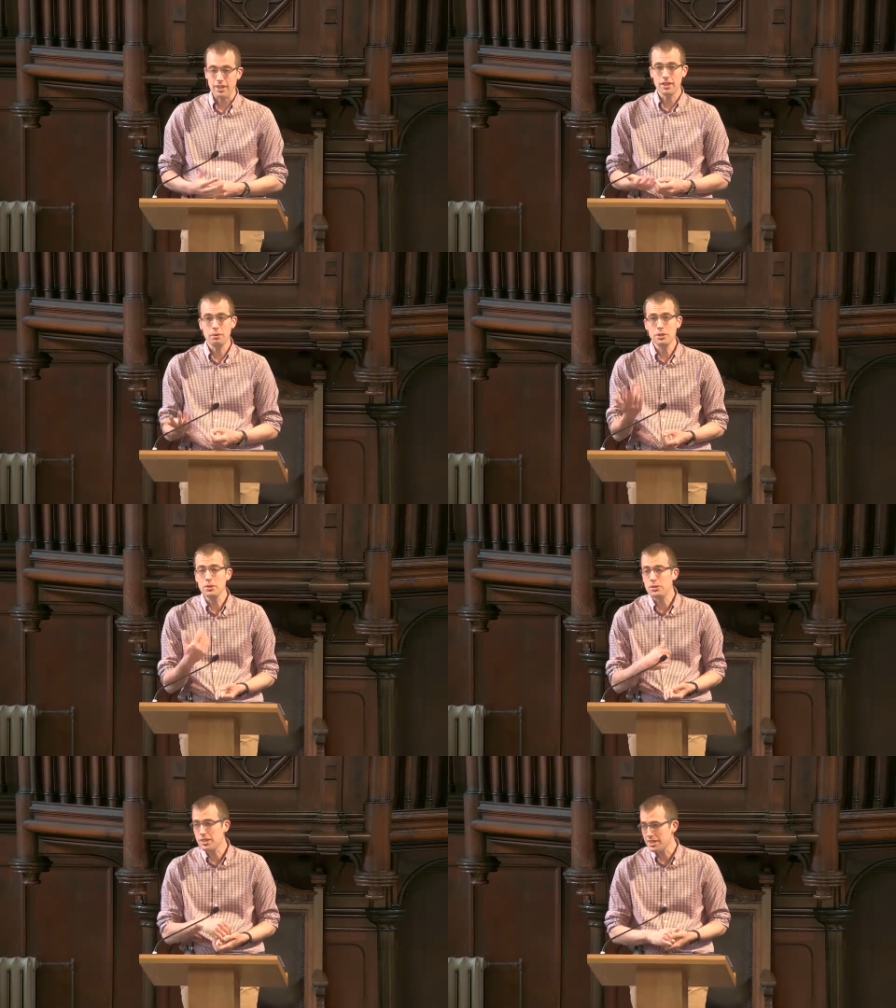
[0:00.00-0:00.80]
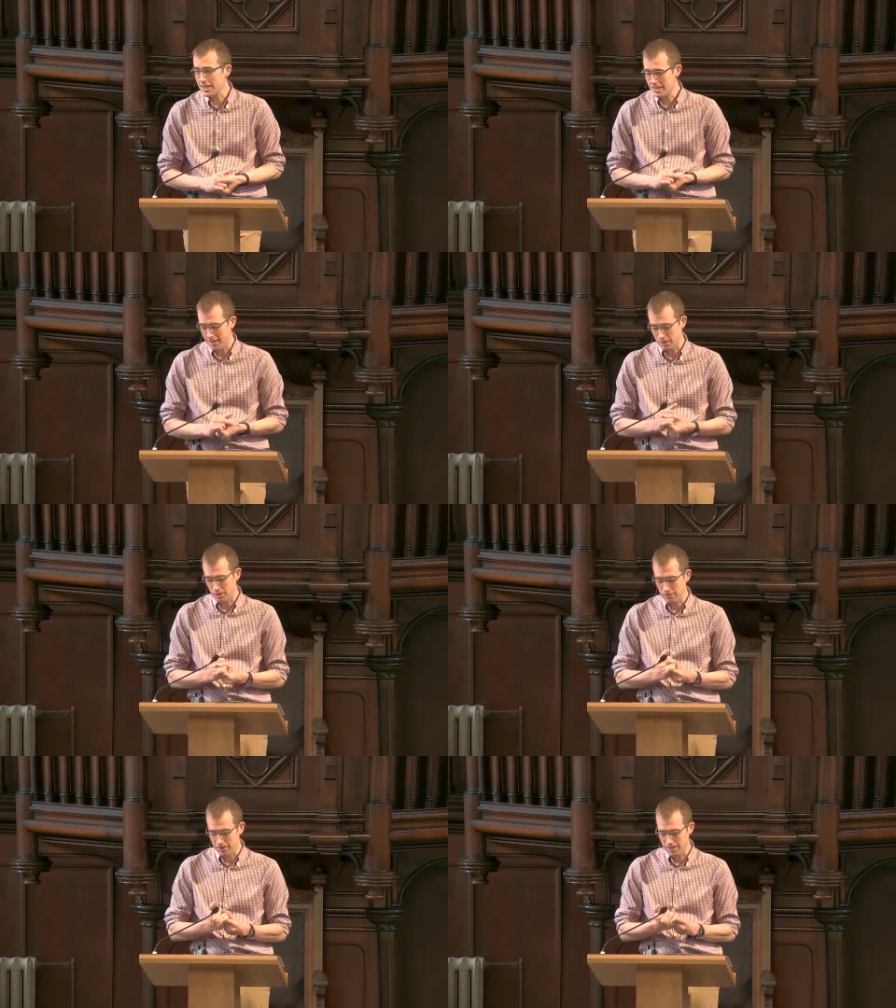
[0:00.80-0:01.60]
Now, we don't know the details
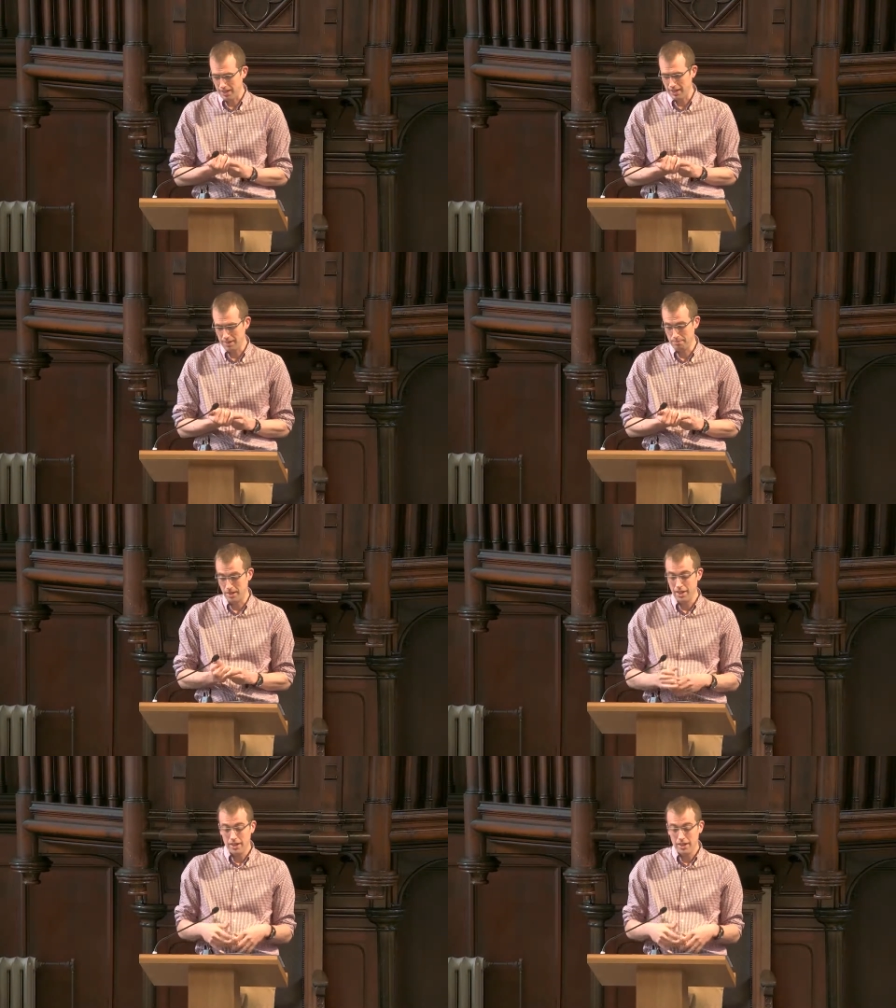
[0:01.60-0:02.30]
of this claim.